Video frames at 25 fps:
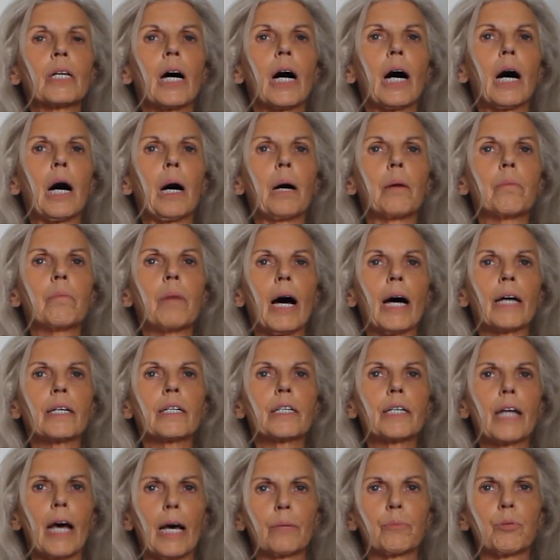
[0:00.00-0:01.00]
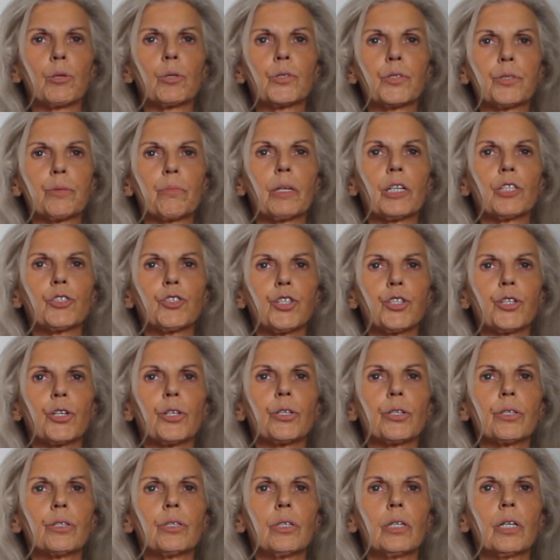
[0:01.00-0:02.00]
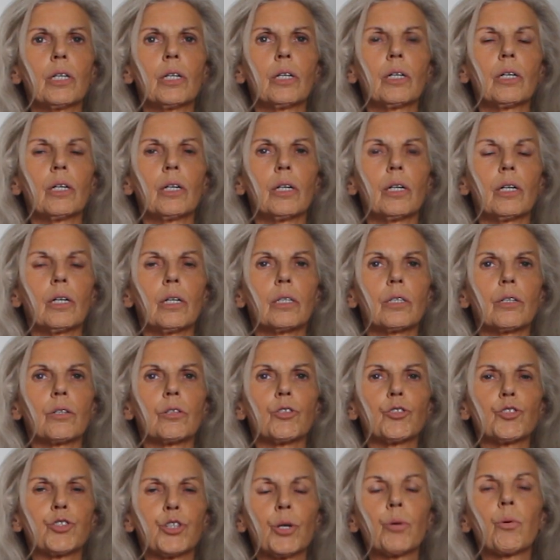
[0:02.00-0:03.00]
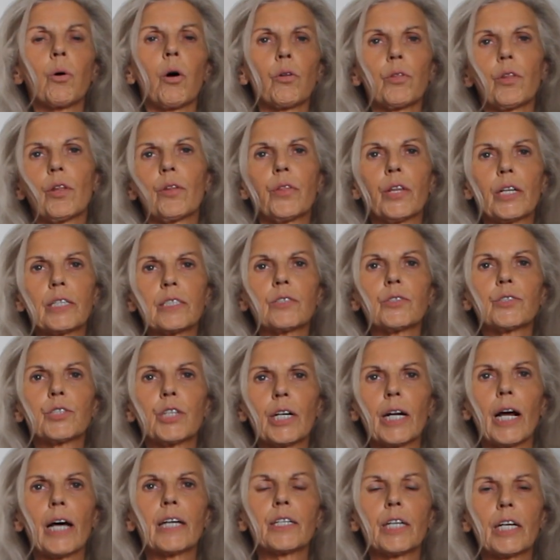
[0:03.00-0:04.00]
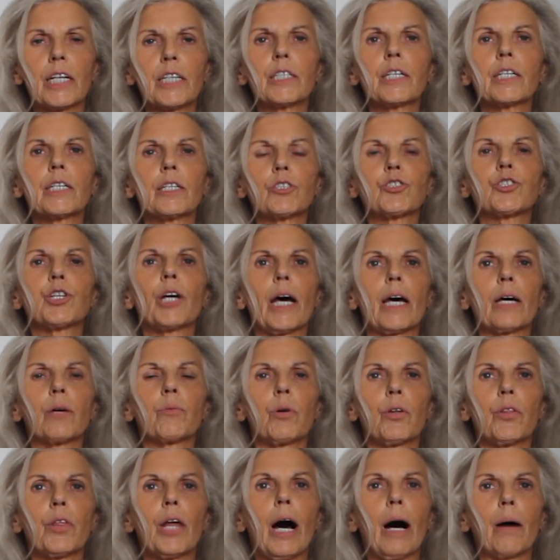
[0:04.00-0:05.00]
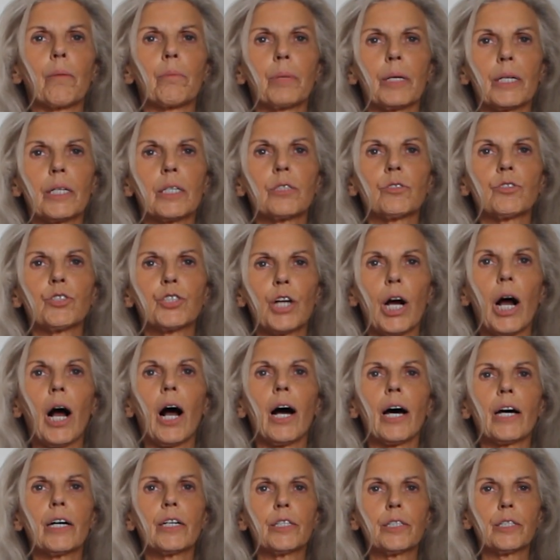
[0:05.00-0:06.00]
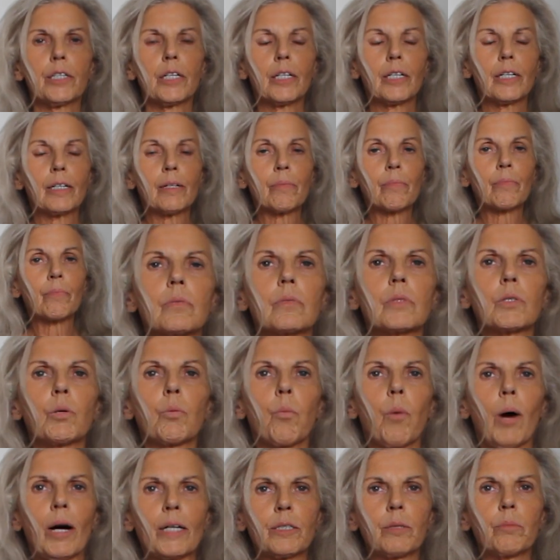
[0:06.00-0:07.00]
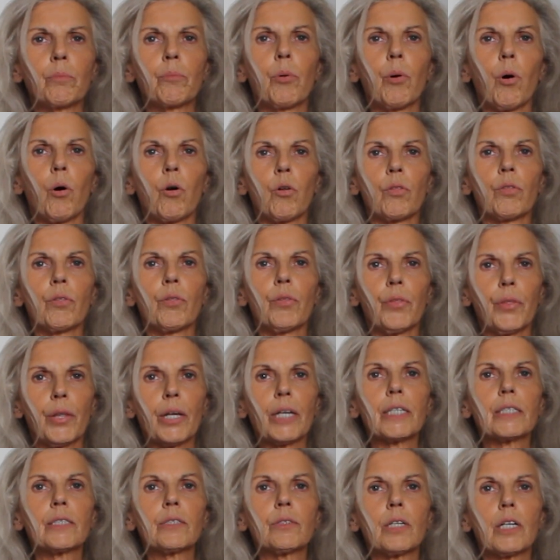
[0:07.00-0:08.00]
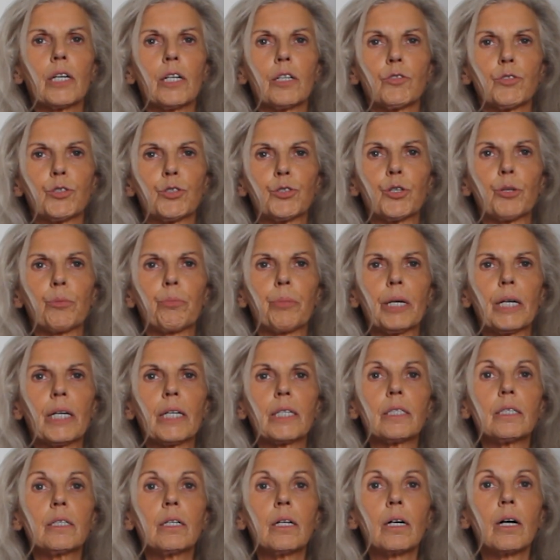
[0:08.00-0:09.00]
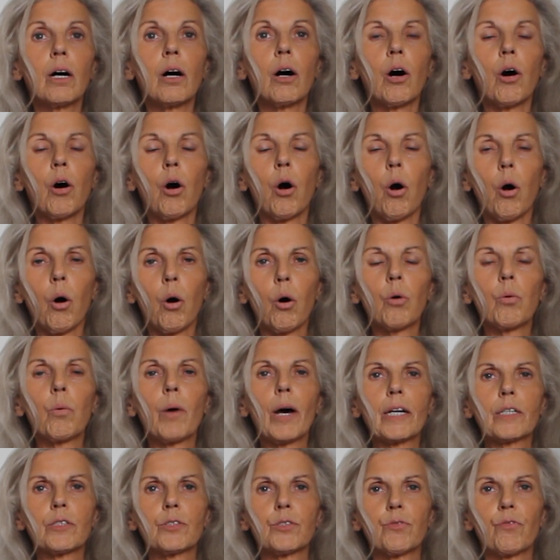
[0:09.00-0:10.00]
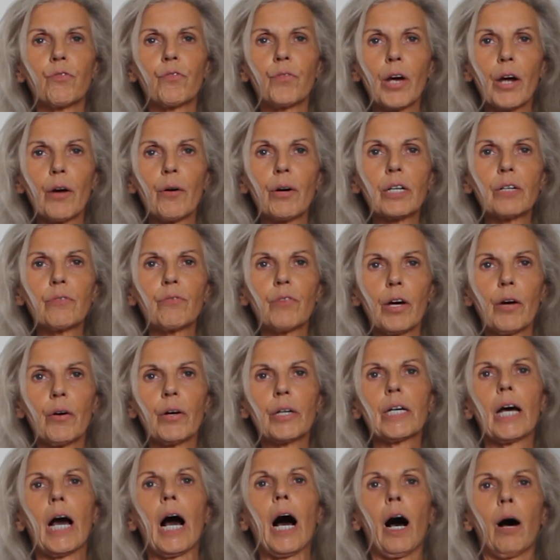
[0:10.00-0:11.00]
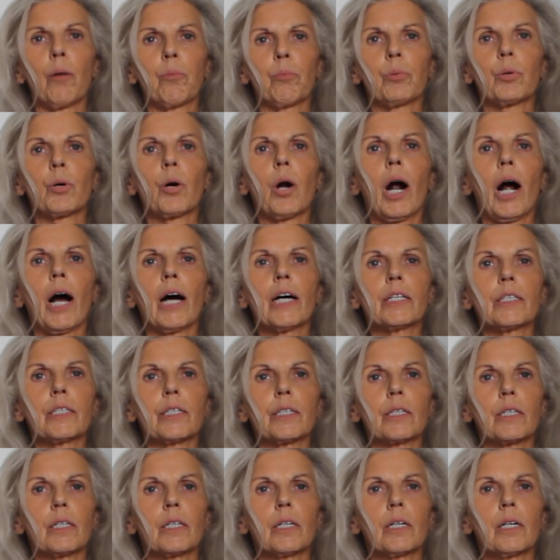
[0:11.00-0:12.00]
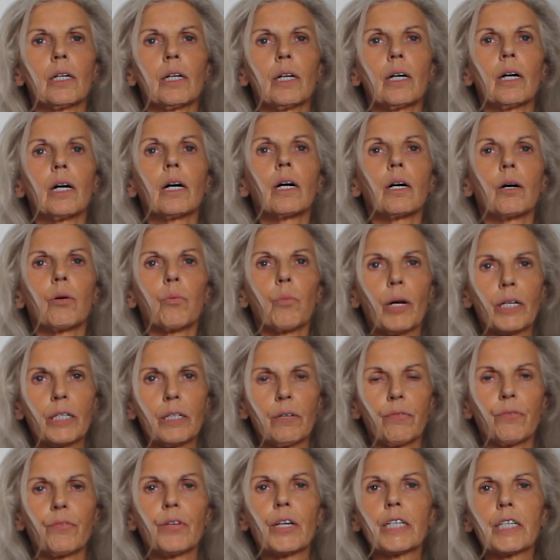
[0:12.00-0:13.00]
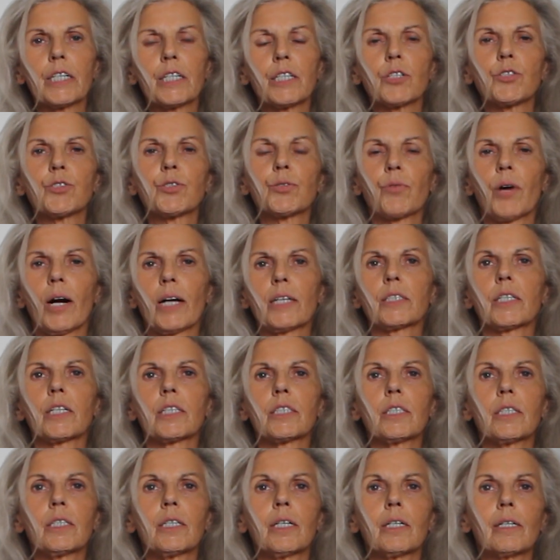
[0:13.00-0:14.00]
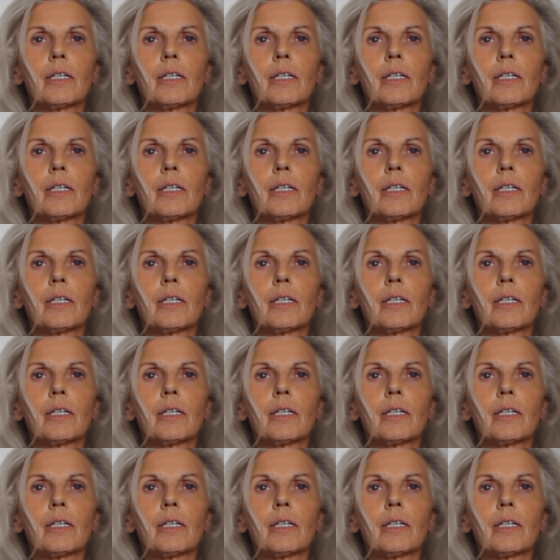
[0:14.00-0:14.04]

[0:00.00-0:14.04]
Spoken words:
and enables me to do all the things that I need in a day without being tired. One important thing is to be always very, very upright when a feed is running.